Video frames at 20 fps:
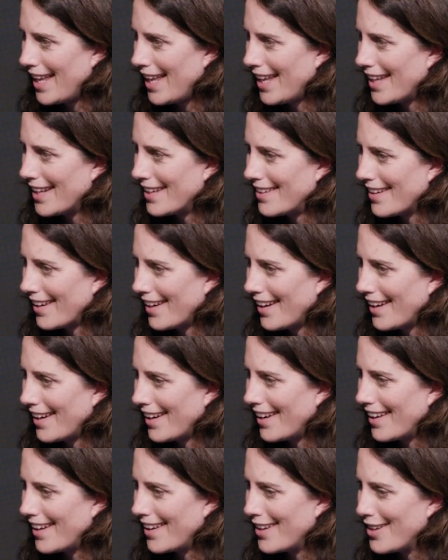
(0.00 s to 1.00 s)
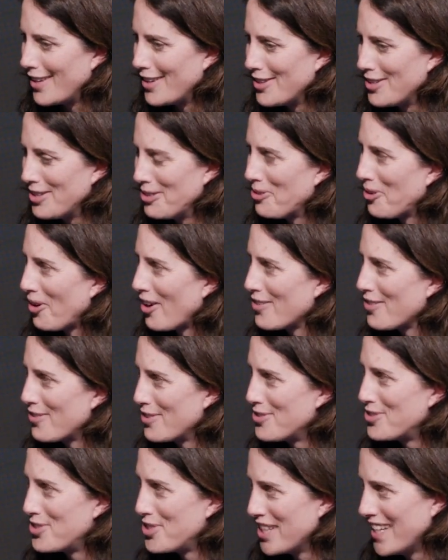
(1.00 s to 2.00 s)
And you are the
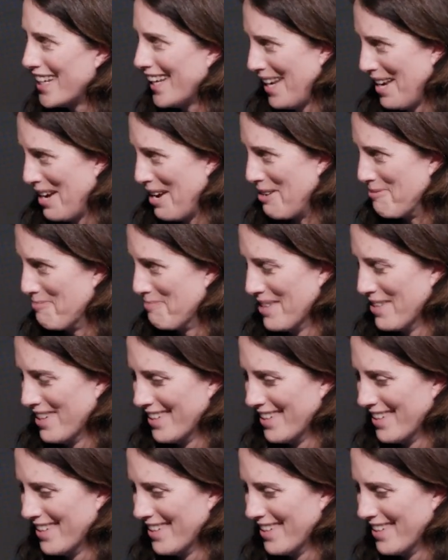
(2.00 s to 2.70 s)
GM.